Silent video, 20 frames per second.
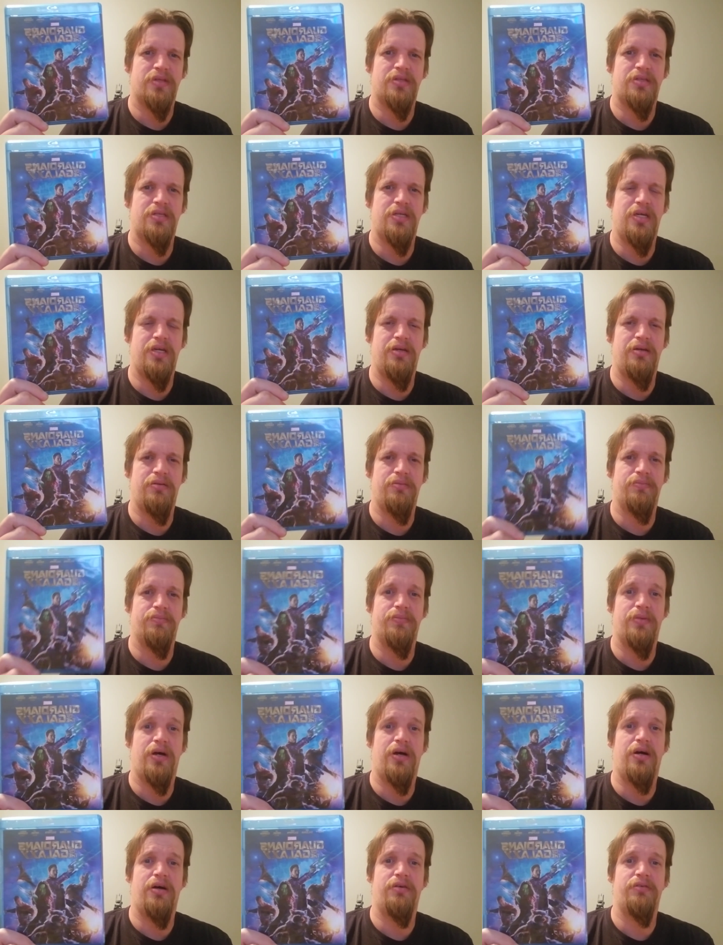team
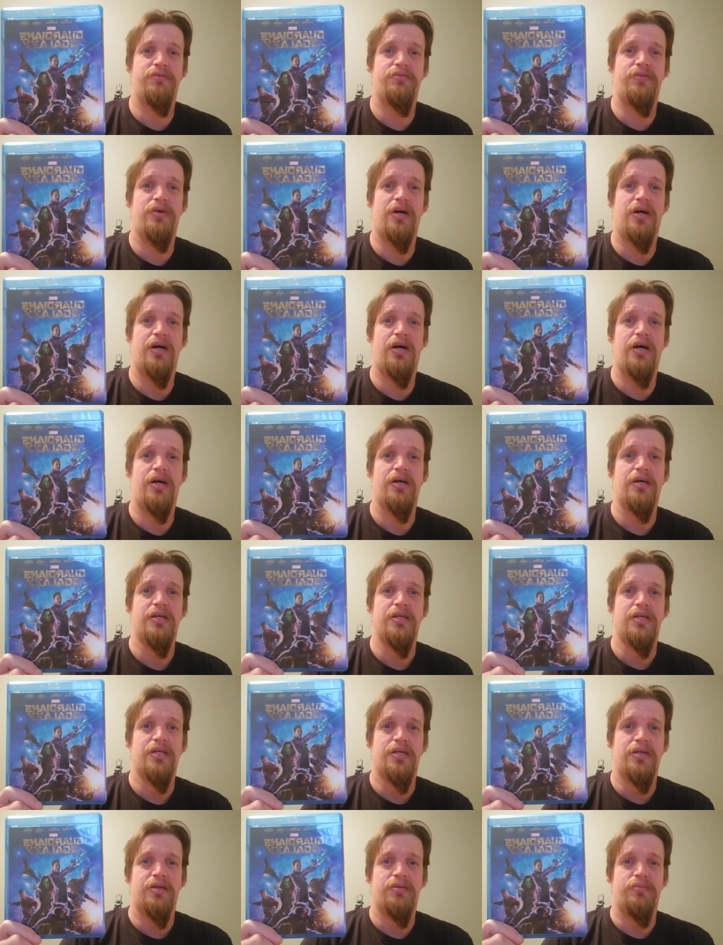of uh,
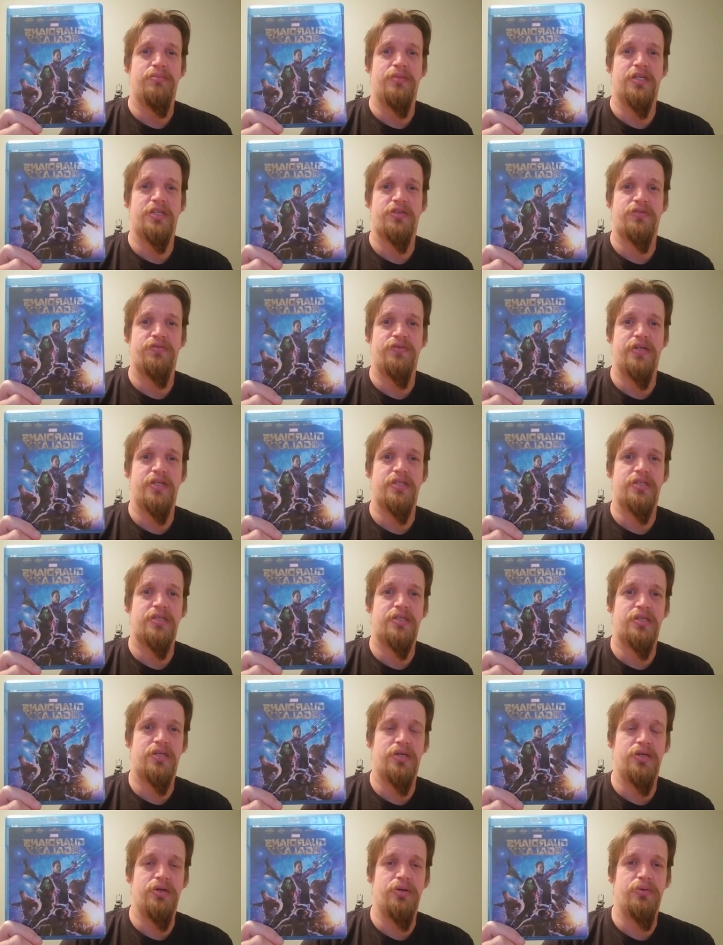
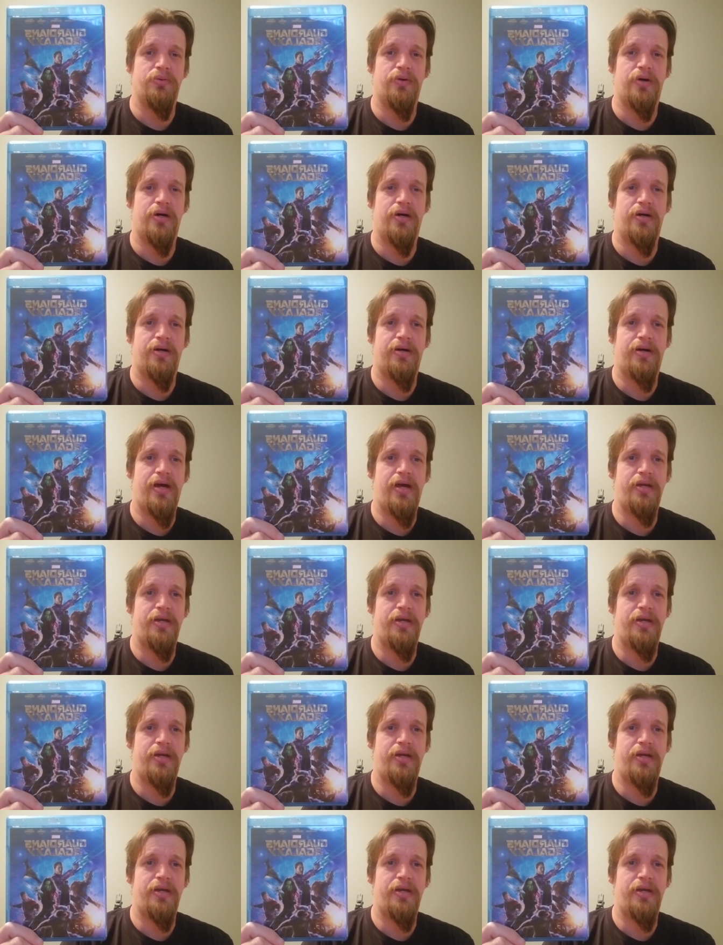misfits who uh,